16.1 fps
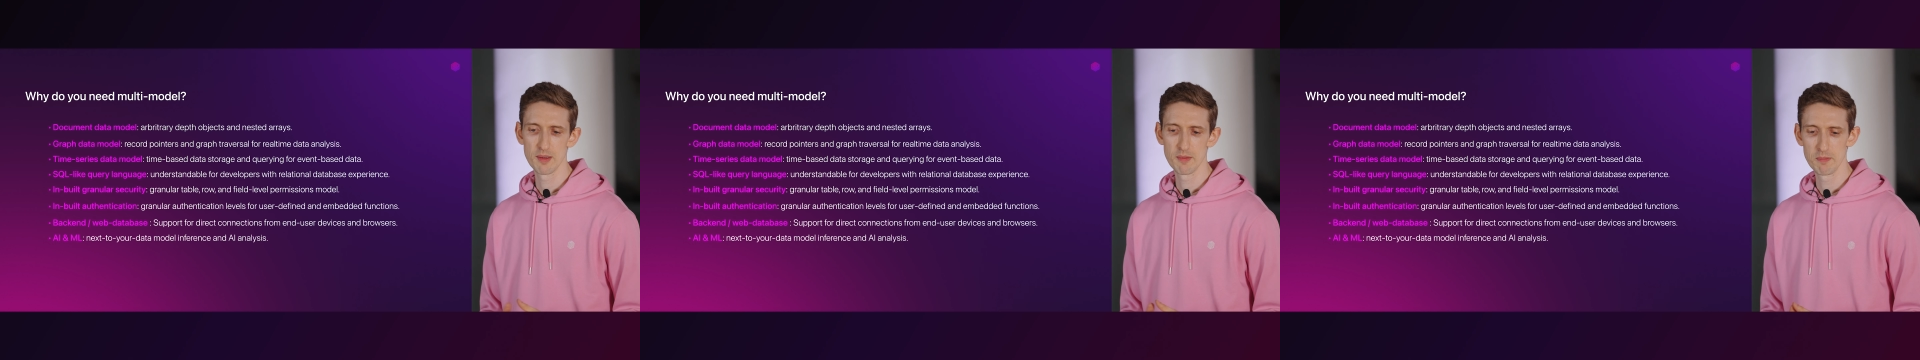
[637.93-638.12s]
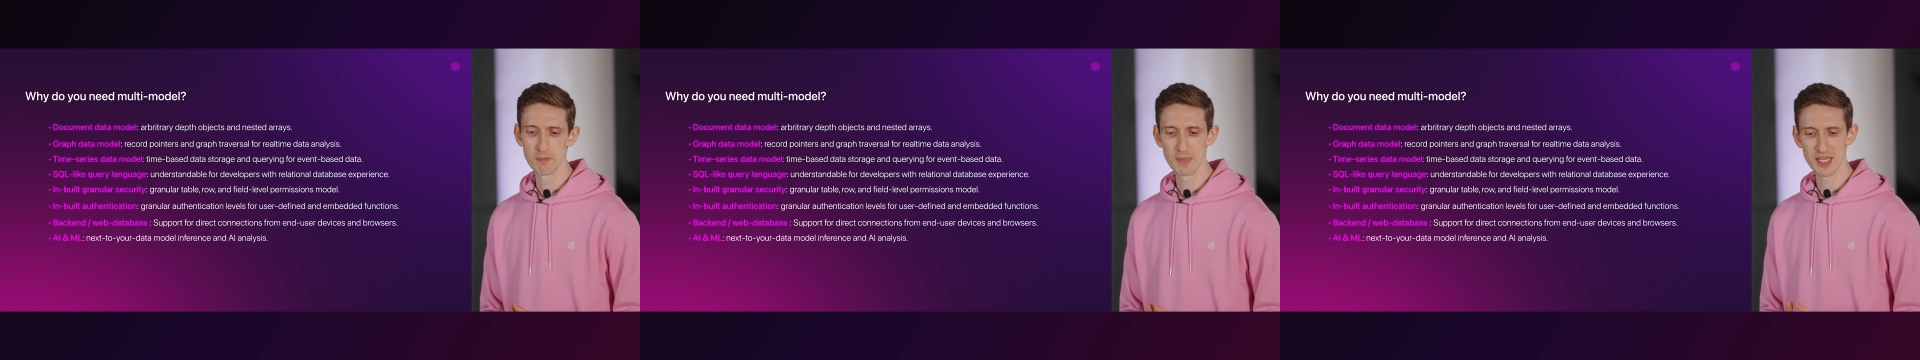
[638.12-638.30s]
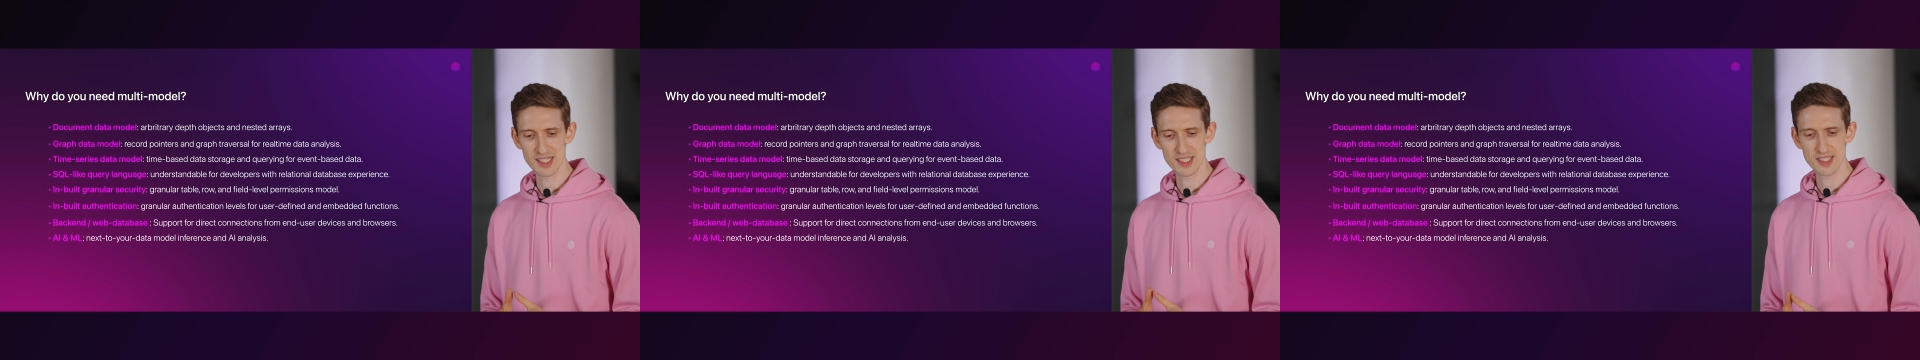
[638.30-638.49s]

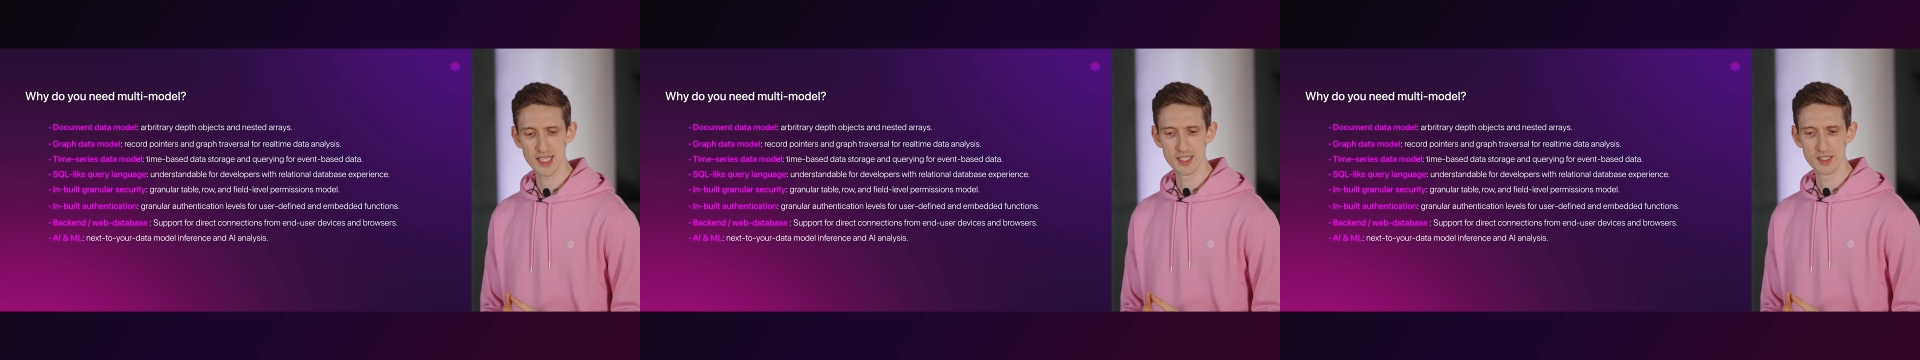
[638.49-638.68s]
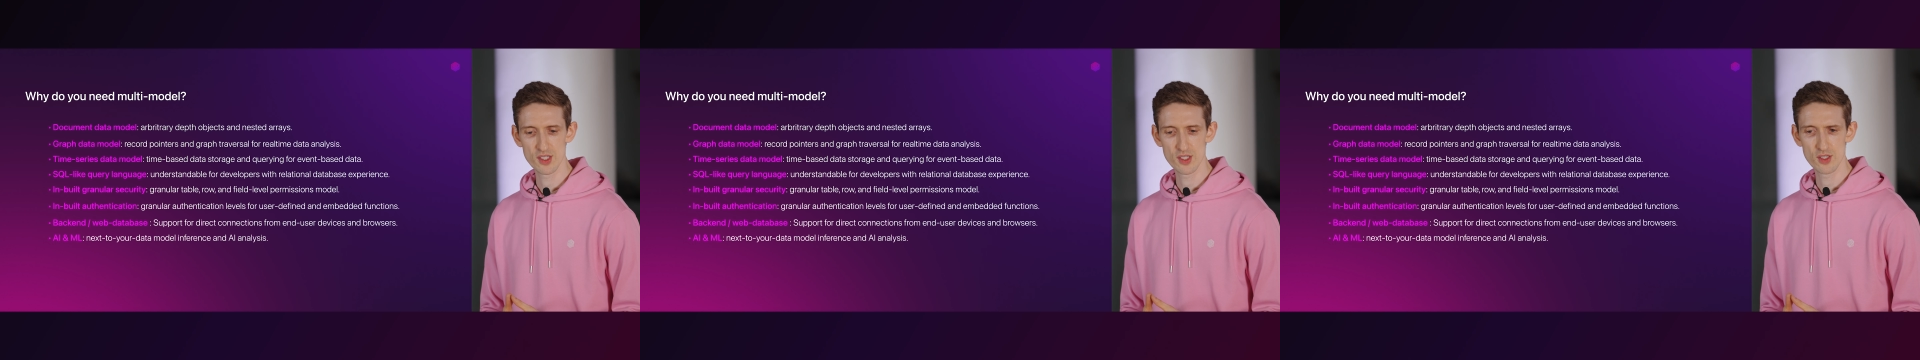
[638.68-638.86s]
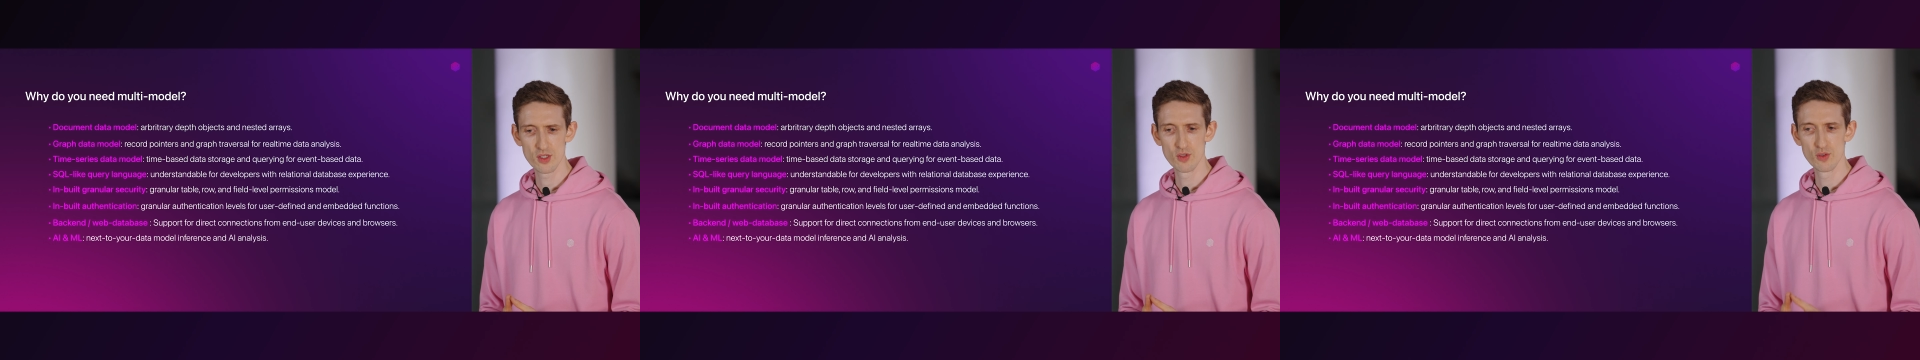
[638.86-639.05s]
makes sense
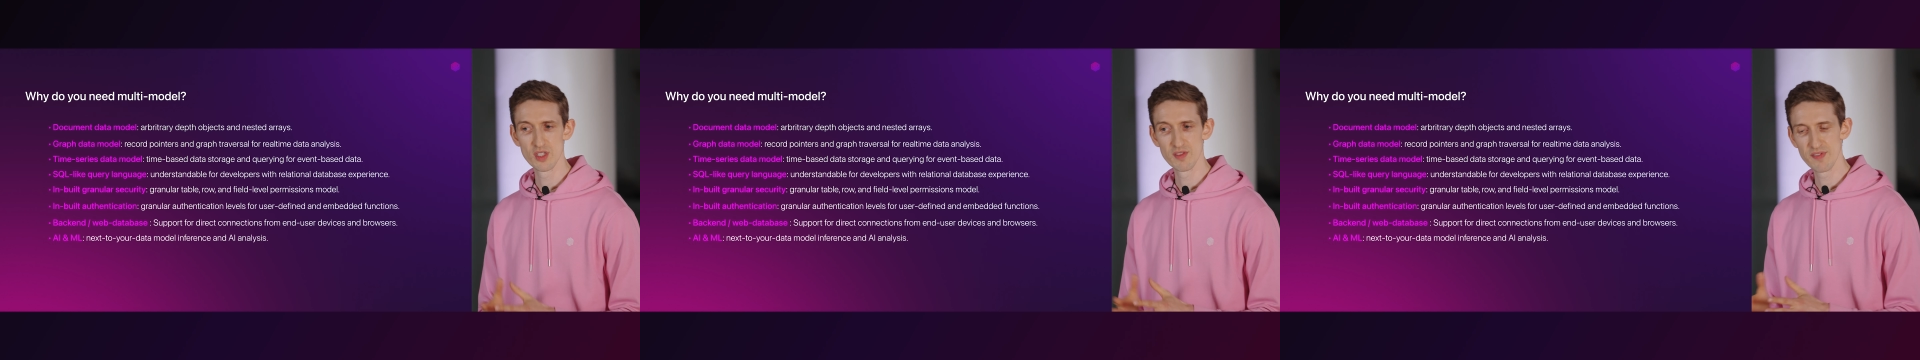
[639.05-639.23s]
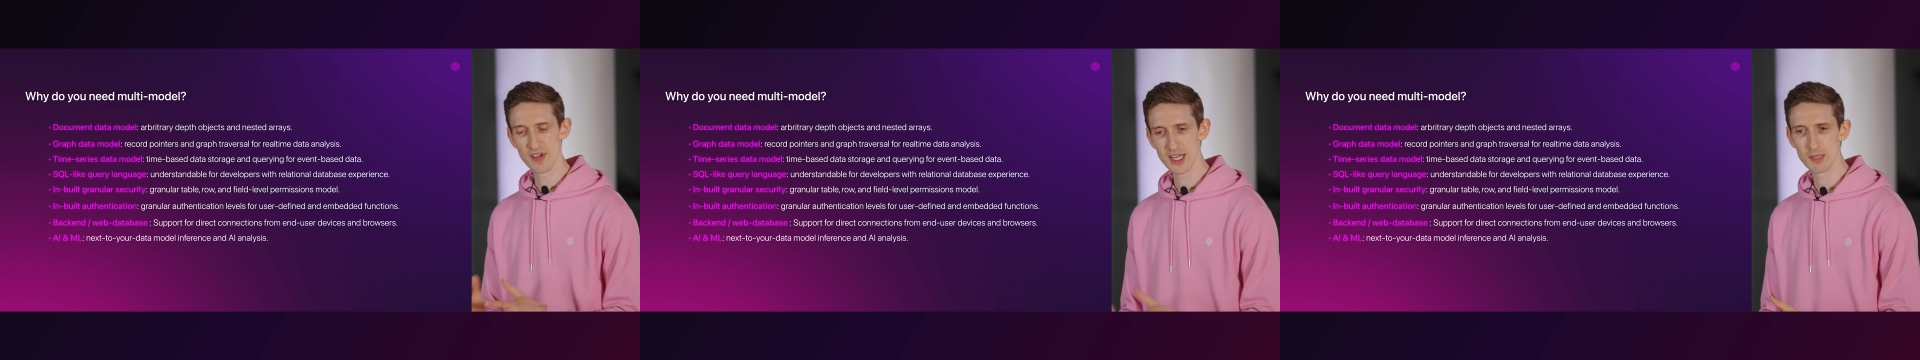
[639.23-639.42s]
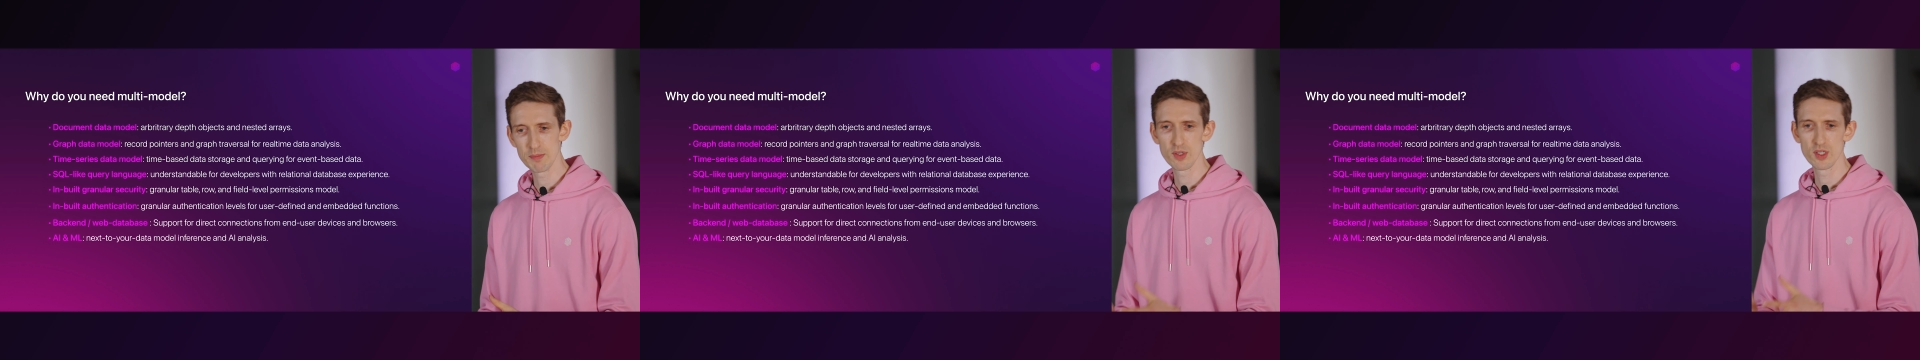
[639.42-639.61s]
to
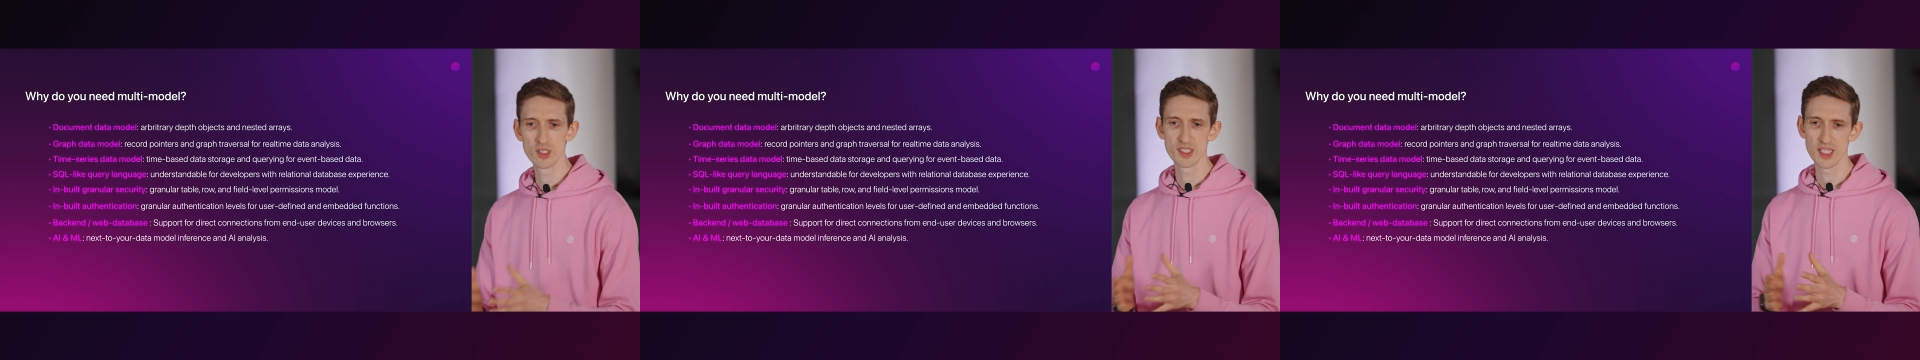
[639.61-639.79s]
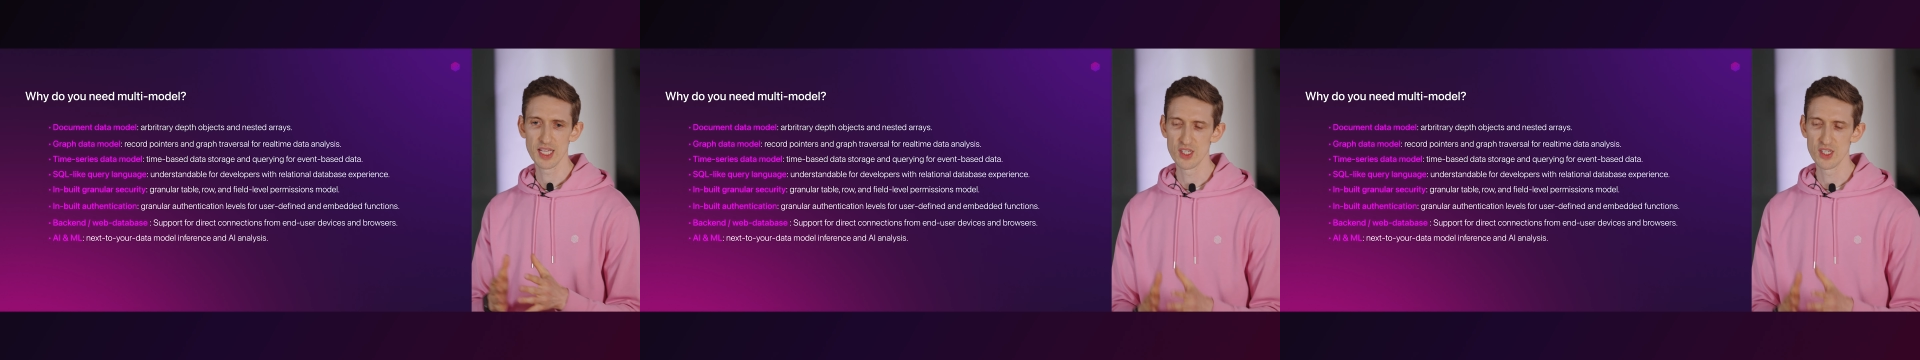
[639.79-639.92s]
developers,